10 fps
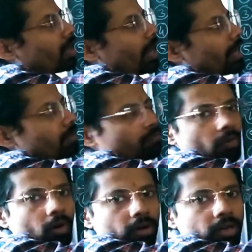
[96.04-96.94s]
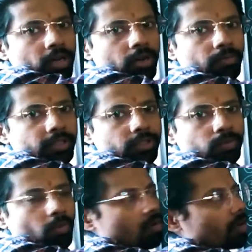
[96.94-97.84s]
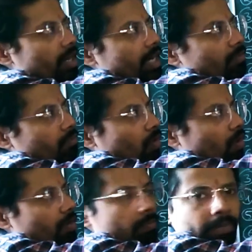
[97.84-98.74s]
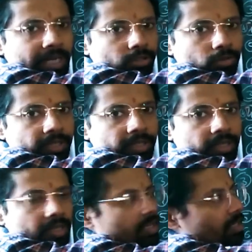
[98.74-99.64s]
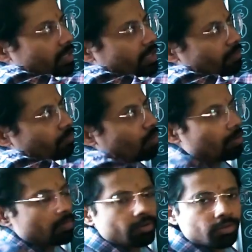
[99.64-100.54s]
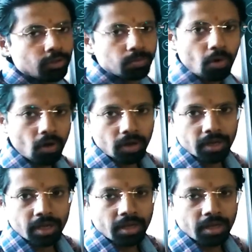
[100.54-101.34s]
and fog. When smoke and fog mix together, they form smog.